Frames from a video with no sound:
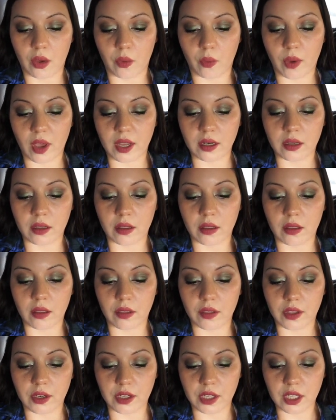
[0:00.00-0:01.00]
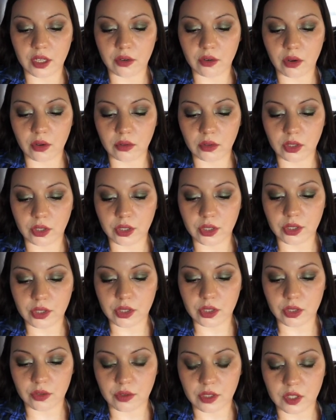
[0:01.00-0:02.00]
When the Negro
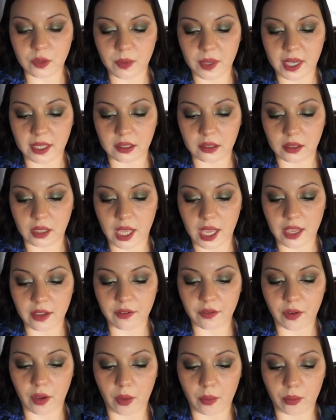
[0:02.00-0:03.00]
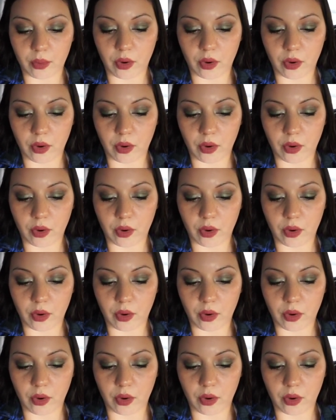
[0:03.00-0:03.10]
learns to respect life,